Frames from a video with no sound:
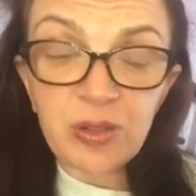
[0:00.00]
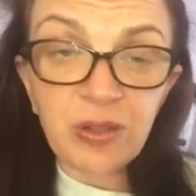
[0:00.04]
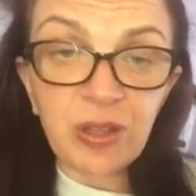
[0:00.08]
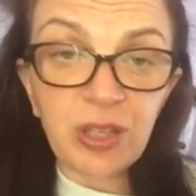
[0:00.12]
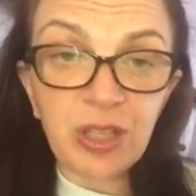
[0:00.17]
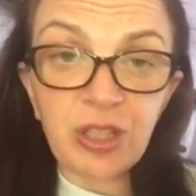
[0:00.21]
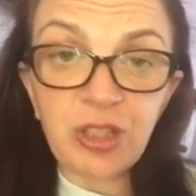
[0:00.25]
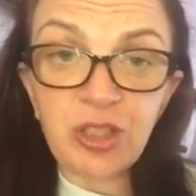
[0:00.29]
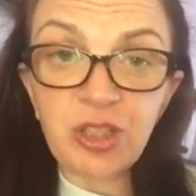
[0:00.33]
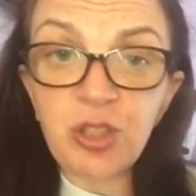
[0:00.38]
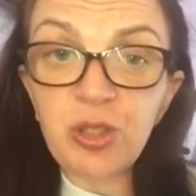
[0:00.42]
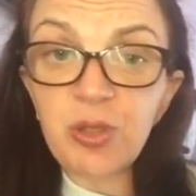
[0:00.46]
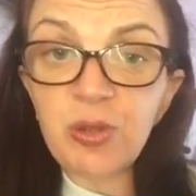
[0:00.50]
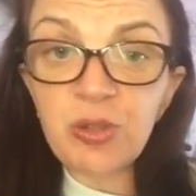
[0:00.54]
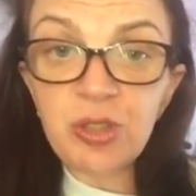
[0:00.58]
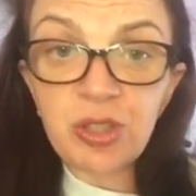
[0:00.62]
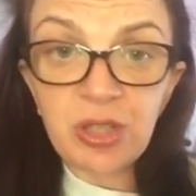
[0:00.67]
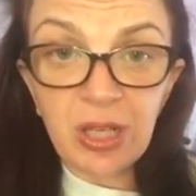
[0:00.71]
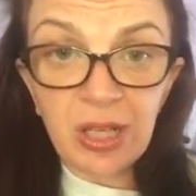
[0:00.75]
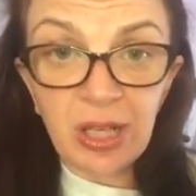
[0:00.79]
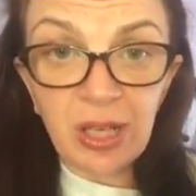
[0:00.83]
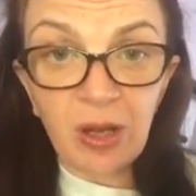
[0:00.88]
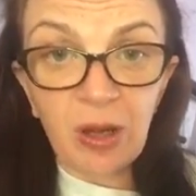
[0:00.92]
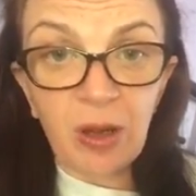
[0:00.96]
They
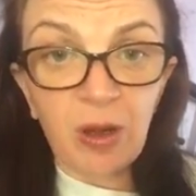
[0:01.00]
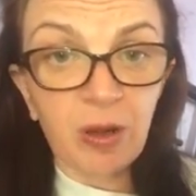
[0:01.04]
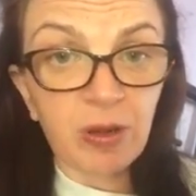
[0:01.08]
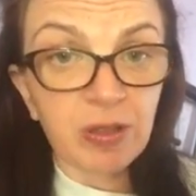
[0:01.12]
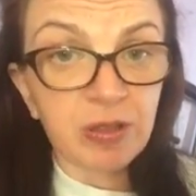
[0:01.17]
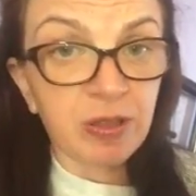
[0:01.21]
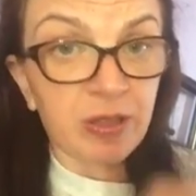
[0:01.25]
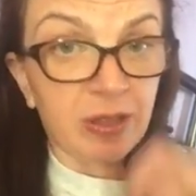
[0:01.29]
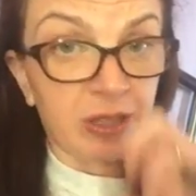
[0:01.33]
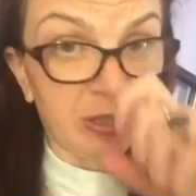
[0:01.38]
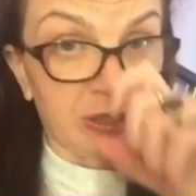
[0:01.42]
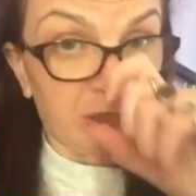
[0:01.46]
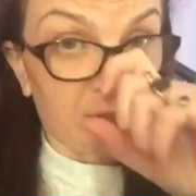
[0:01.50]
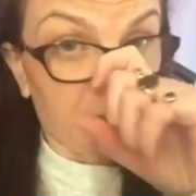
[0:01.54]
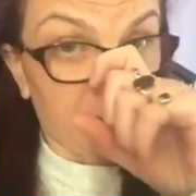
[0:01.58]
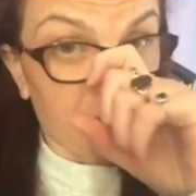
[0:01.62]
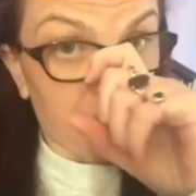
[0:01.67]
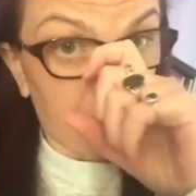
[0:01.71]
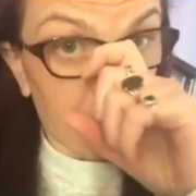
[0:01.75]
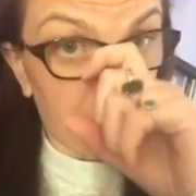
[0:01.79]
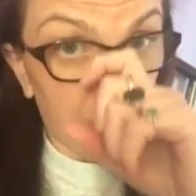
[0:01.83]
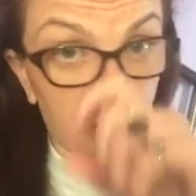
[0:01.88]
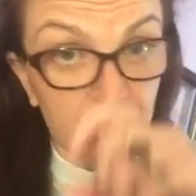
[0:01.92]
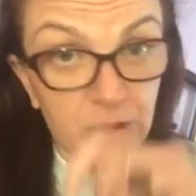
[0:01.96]
usually are, so they don't
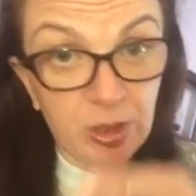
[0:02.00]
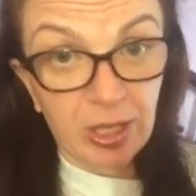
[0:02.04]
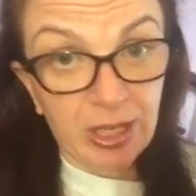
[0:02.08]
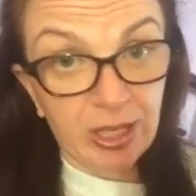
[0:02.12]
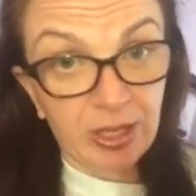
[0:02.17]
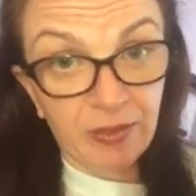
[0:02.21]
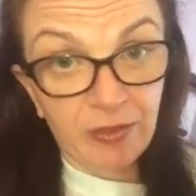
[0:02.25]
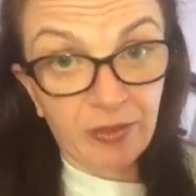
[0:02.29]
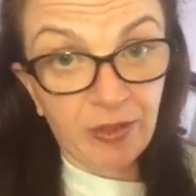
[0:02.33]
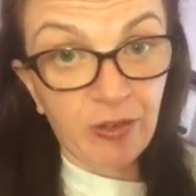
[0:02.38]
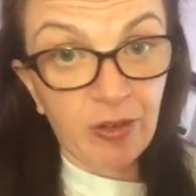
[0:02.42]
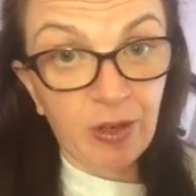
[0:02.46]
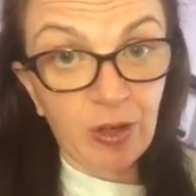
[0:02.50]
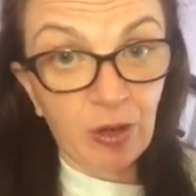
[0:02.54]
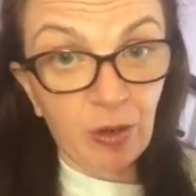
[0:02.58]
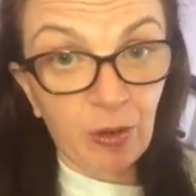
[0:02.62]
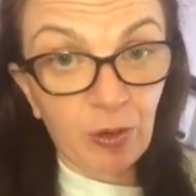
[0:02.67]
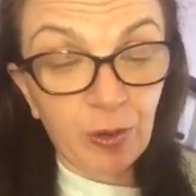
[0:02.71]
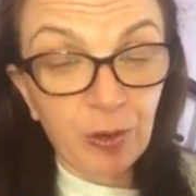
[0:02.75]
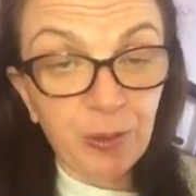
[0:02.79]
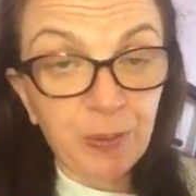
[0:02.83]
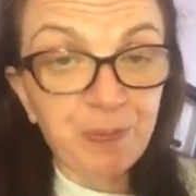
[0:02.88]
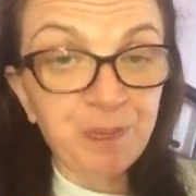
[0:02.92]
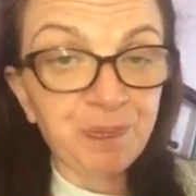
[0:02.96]
usually take very
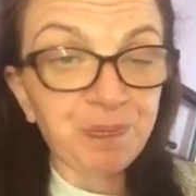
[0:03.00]
long.